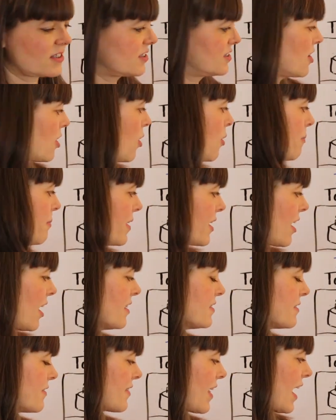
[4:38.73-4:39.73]
So
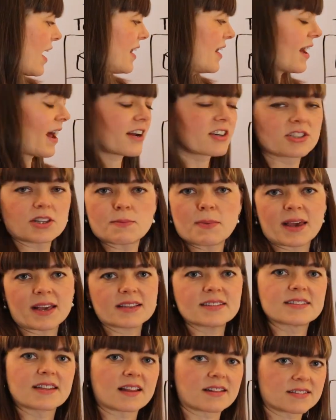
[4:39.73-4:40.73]
because of that, it actually
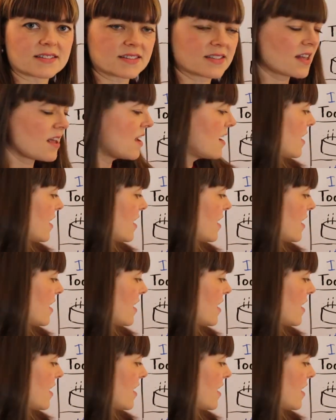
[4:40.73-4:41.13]
makes sense